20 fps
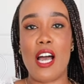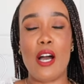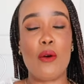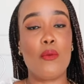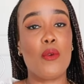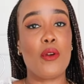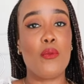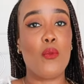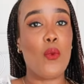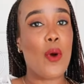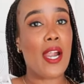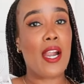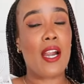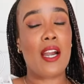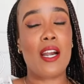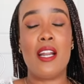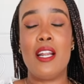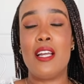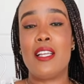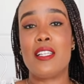I would
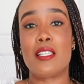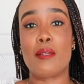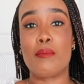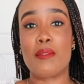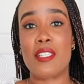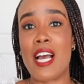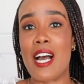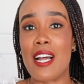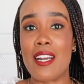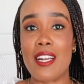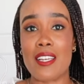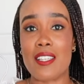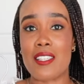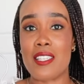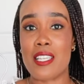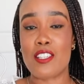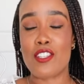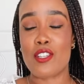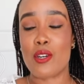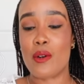wear some tan
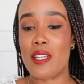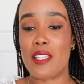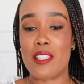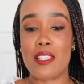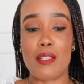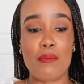accessories,